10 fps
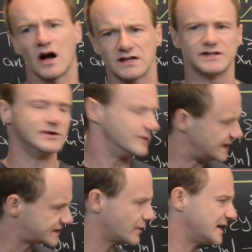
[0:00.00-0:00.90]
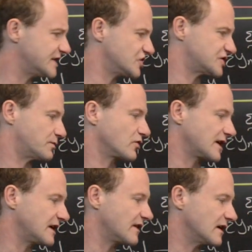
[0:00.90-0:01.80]
continuity, so we can just
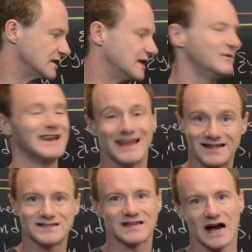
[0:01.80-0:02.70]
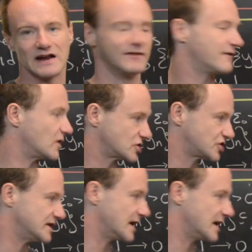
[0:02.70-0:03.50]
bring the limit inside of the function